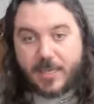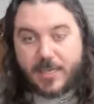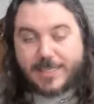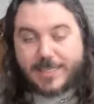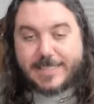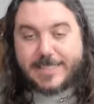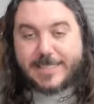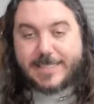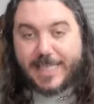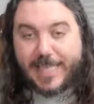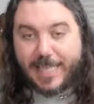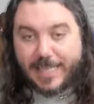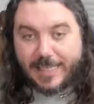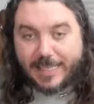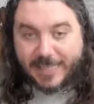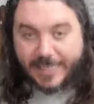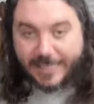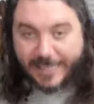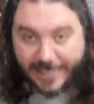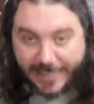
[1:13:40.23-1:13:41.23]
is they
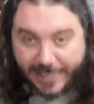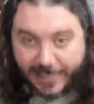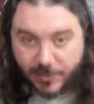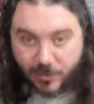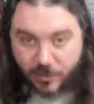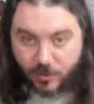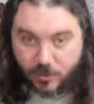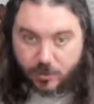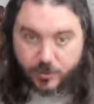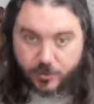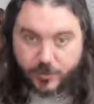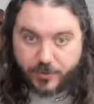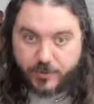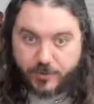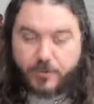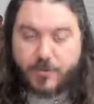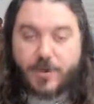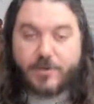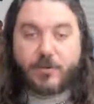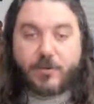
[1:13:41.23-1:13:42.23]
killed
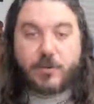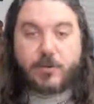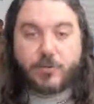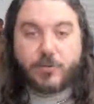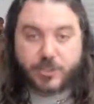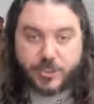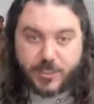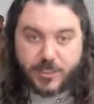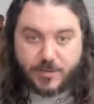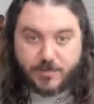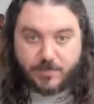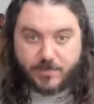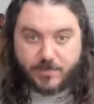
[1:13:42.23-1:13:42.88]
the revolution.